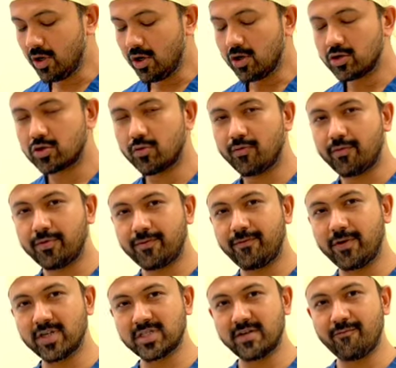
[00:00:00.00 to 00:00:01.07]
So
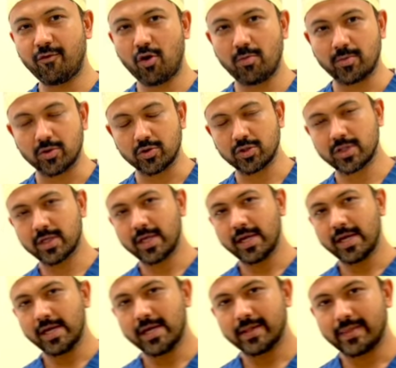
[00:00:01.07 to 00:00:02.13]
first and foremost,
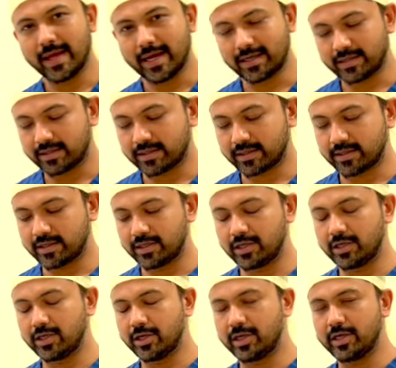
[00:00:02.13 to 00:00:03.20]
that
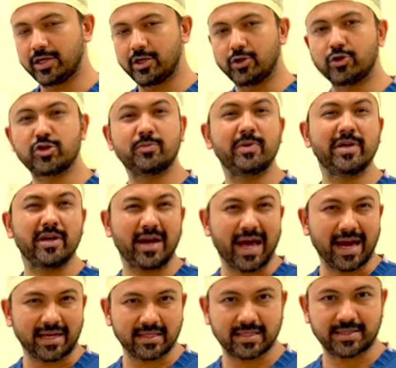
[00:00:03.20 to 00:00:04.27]
you should be
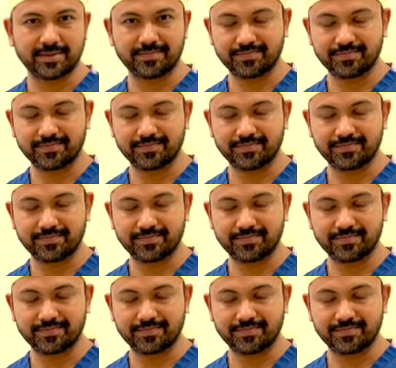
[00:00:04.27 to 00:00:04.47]
relaxed.